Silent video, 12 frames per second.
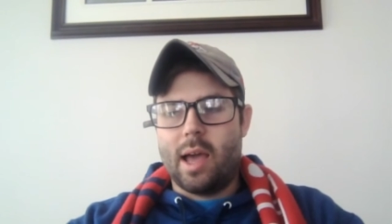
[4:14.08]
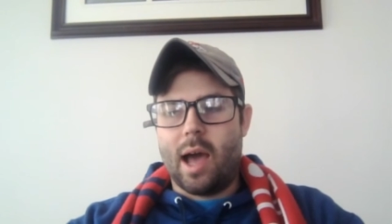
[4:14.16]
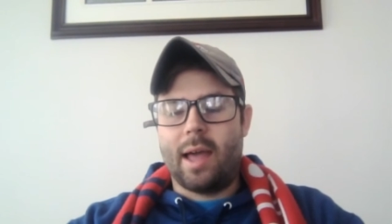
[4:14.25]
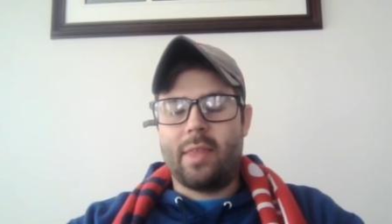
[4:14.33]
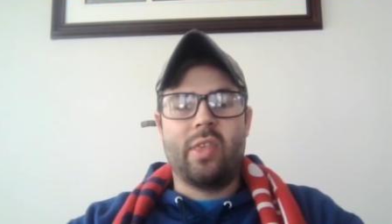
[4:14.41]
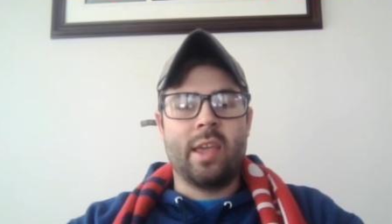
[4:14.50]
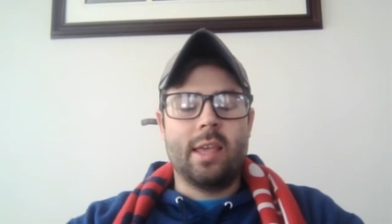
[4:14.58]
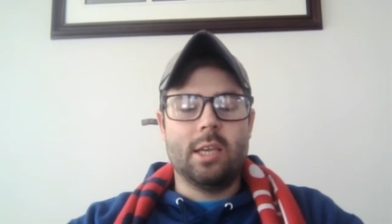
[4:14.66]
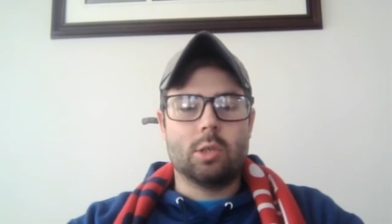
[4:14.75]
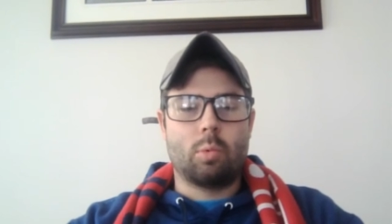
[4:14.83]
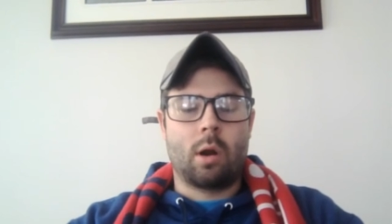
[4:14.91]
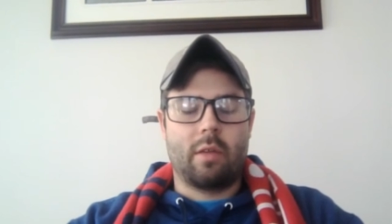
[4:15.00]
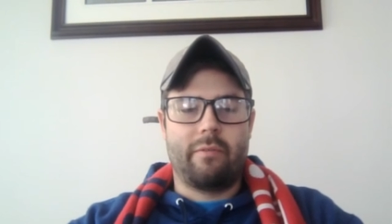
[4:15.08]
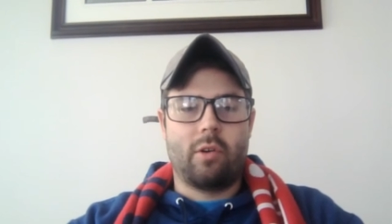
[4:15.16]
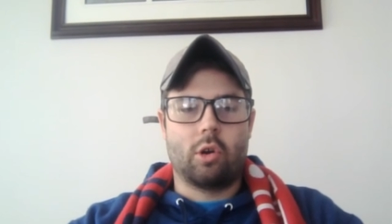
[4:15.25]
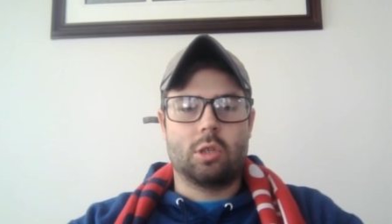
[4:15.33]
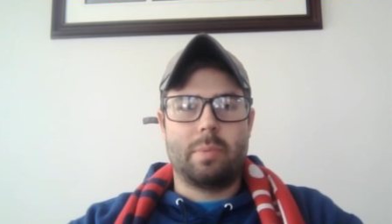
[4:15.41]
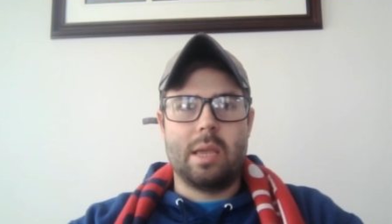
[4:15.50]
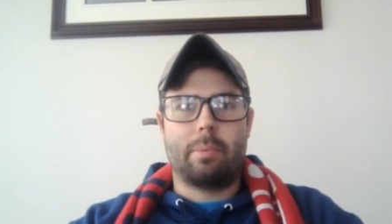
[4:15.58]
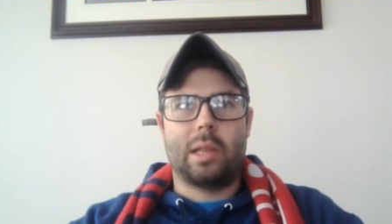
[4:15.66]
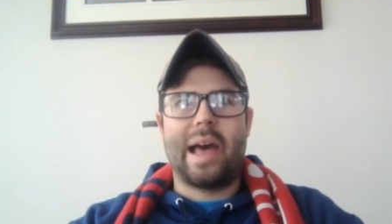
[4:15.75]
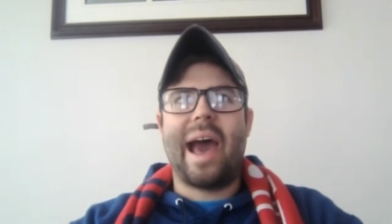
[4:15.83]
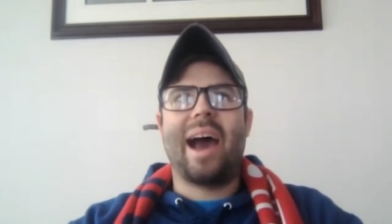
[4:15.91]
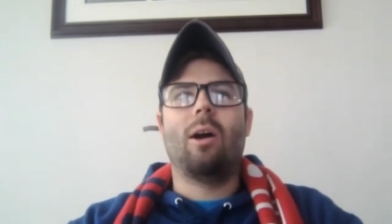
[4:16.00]
I think he's one of the first
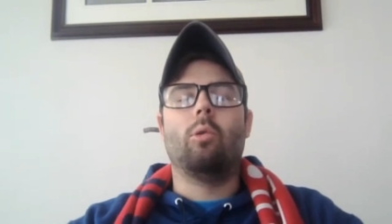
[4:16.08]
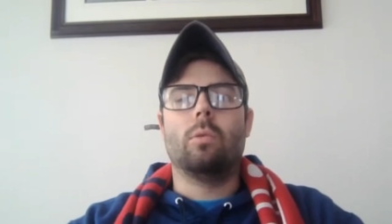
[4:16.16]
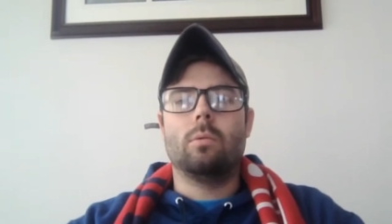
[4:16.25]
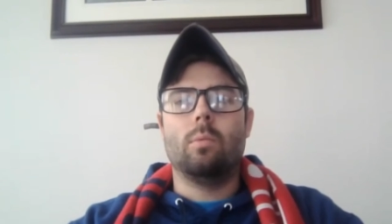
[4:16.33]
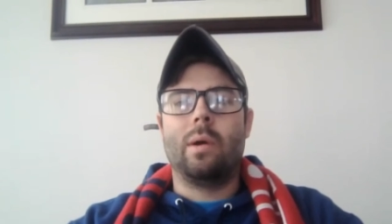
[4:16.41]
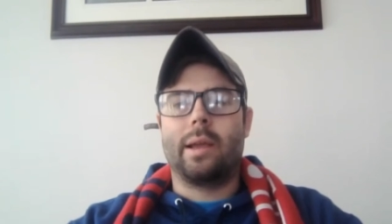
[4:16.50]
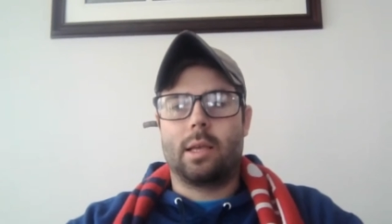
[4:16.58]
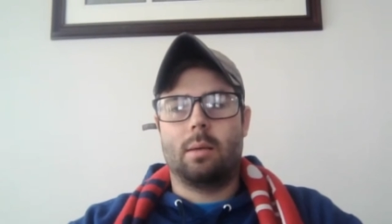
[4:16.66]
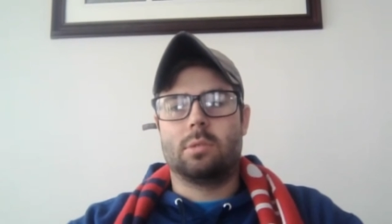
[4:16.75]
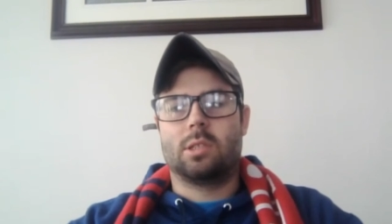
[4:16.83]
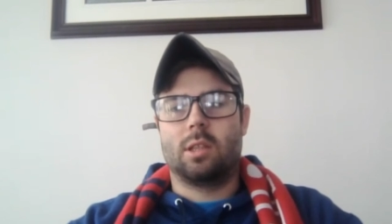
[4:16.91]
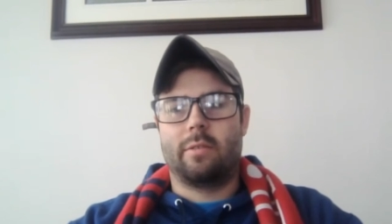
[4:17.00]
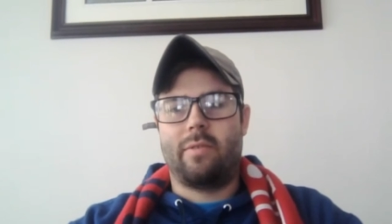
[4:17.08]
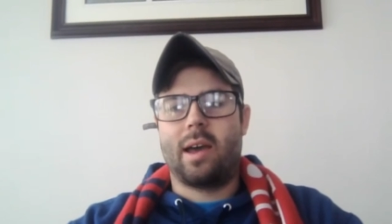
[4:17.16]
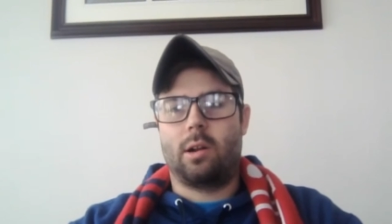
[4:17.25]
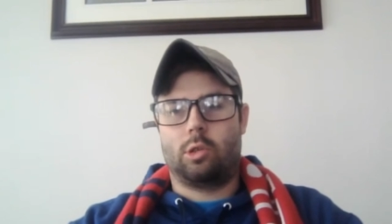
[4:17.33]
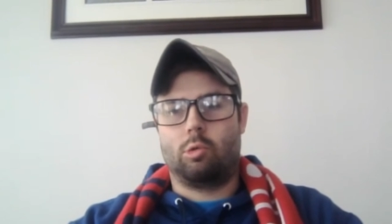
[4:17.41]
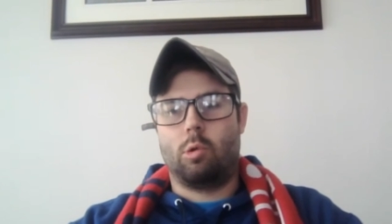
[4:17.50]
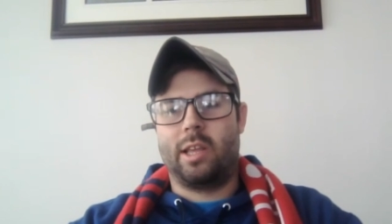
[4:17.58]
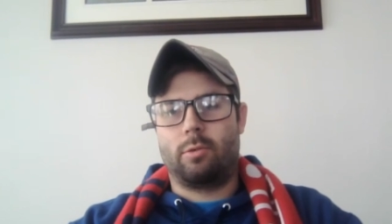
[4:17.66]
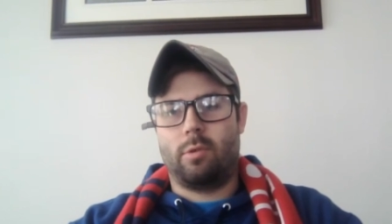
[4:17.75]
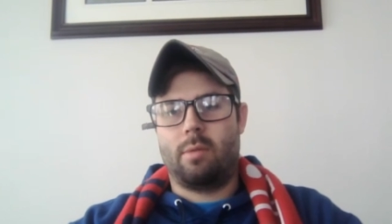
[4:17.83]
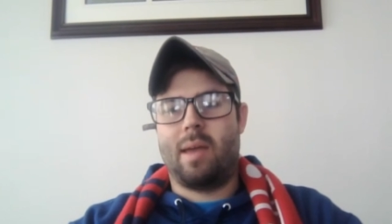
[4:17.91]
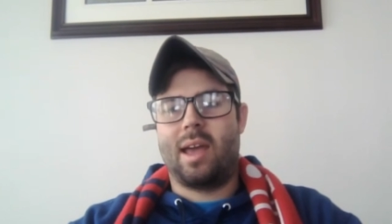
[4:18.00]
people out when it comes to the final
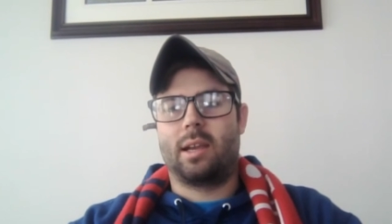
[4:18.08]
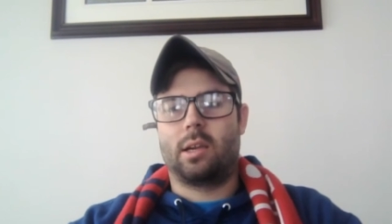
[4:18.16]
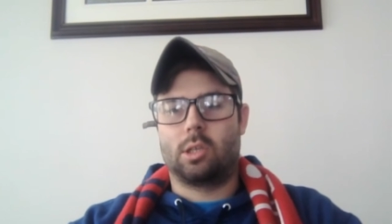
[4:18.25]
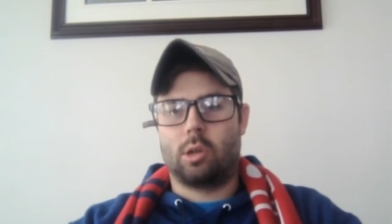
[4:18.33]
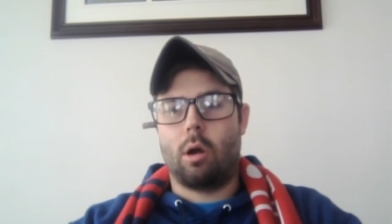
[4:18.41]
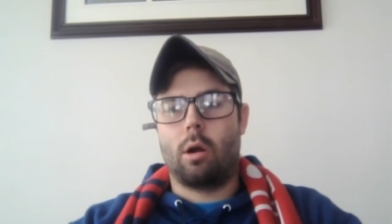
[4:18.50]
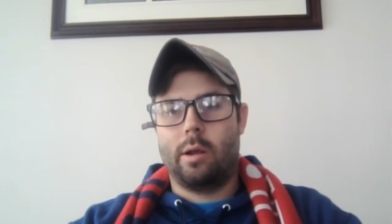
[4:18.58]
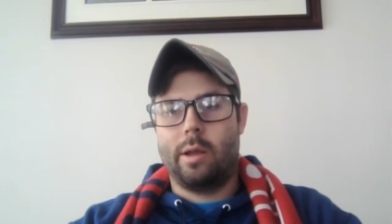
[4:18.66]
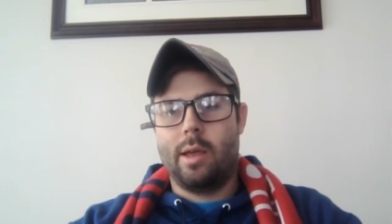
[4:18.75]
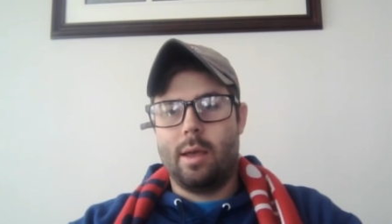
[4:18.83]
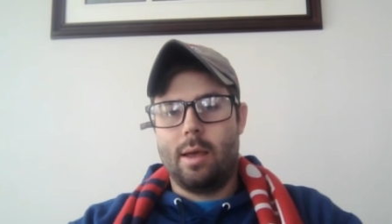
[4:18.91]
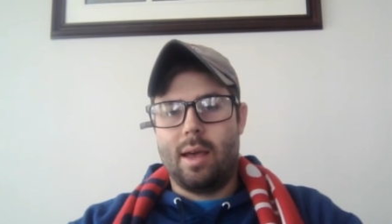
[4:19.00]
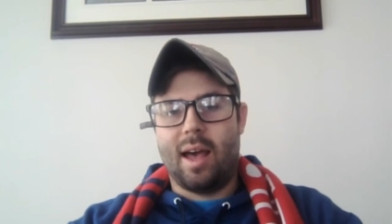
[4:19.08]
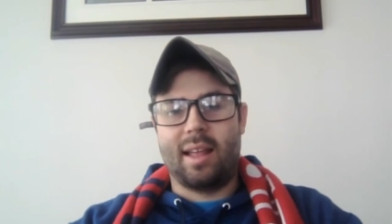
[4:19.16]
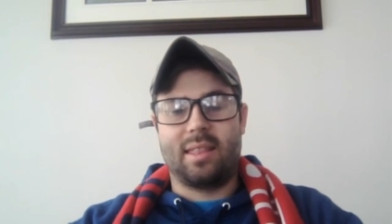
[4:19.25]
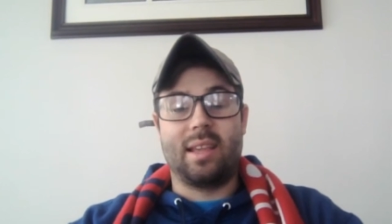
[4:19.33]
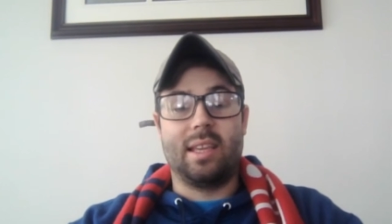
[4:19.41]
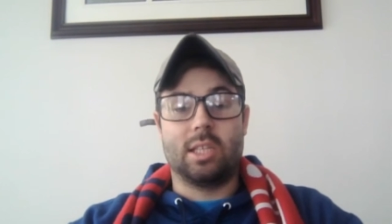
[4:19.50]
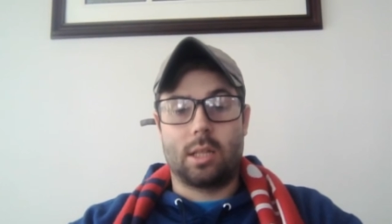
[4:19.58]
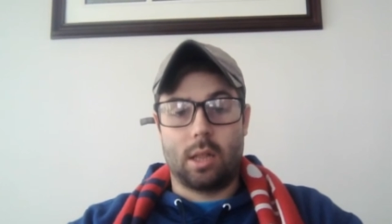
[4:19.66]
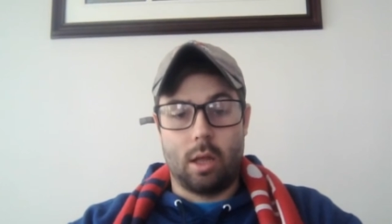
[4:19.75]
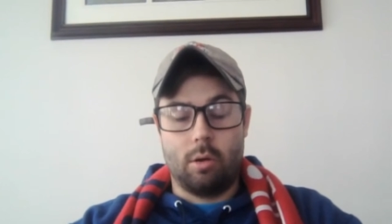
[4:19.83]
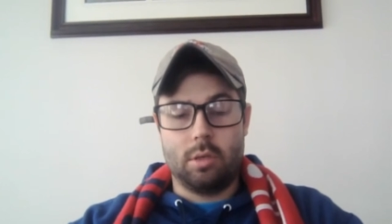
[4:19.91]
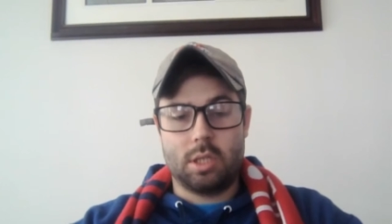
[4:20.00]
23 man in Qatar. I think he's
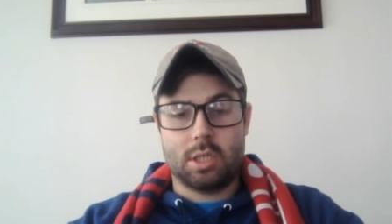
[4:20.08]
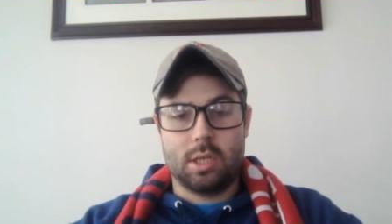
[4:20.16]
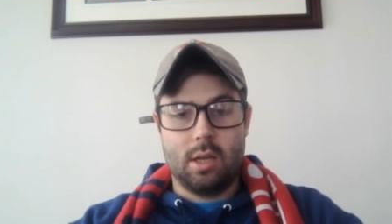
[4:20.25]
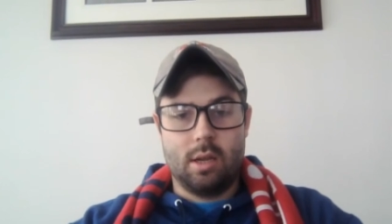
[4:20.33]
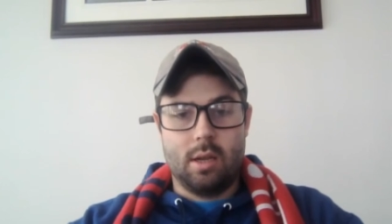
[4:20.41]
close.